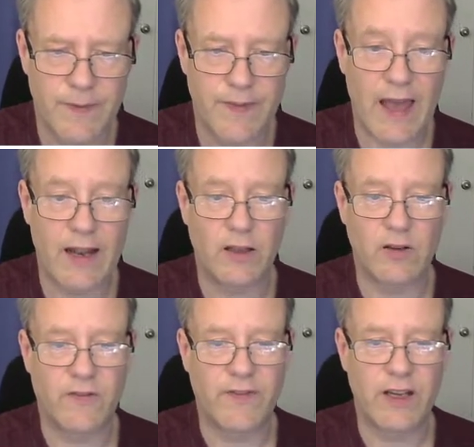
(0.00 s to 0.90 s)
that little
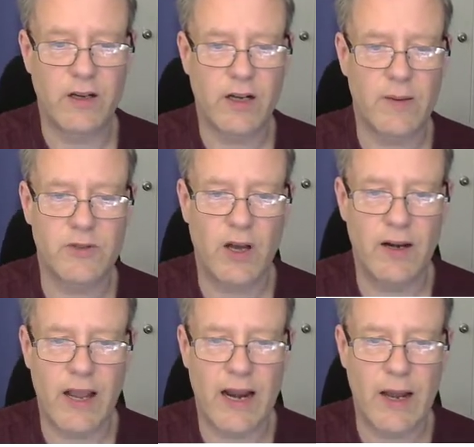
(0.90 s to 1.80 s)
finger comes
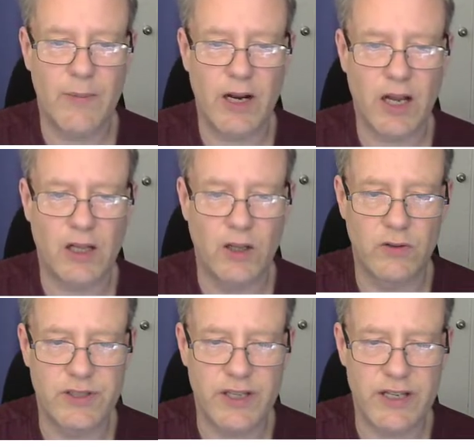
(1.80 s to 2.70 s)
on, and I'm going to
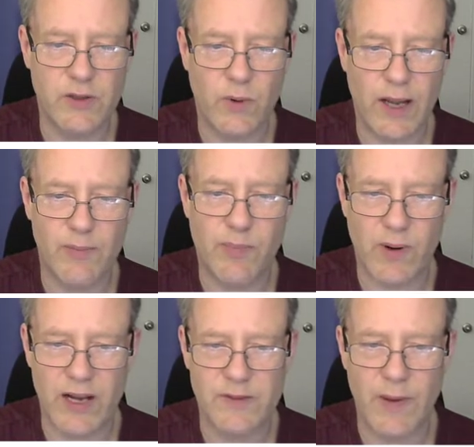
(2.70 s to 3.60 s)
close this. When I
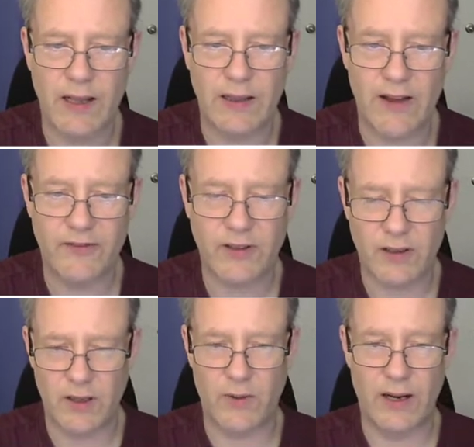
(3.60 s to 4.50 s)
press my left
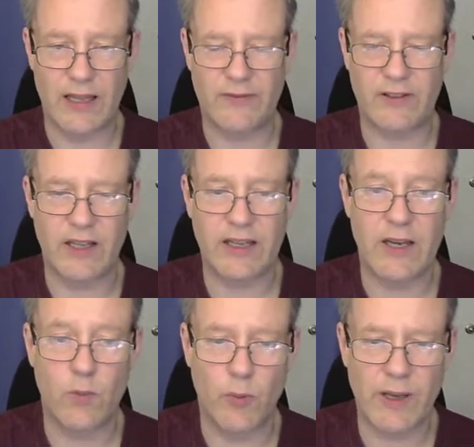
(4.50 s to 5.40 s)
click,
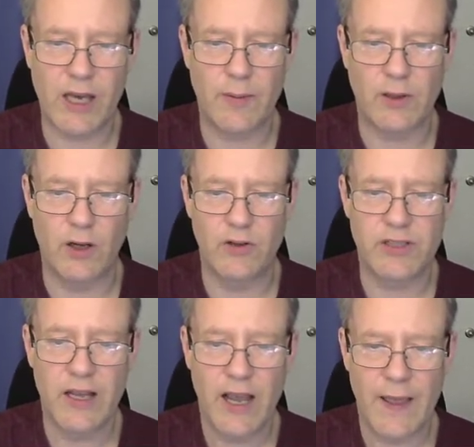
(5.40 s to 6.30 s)
it will become
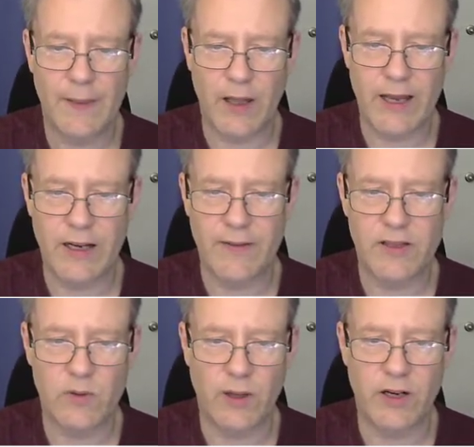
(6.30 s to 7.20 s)
closed, and the light and
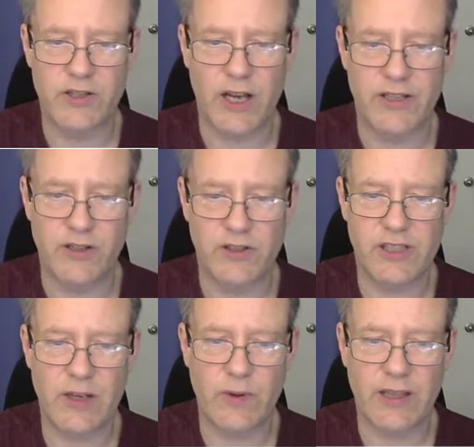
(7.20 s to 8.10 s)
this will energize, and you'll
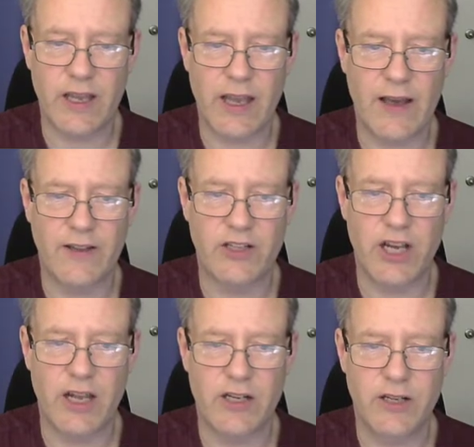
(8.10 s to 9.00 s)
see how they
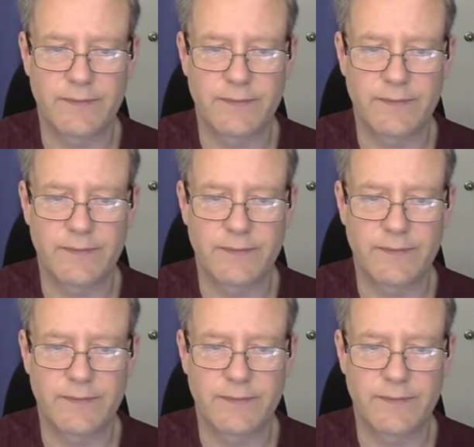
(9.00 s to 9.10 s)
change.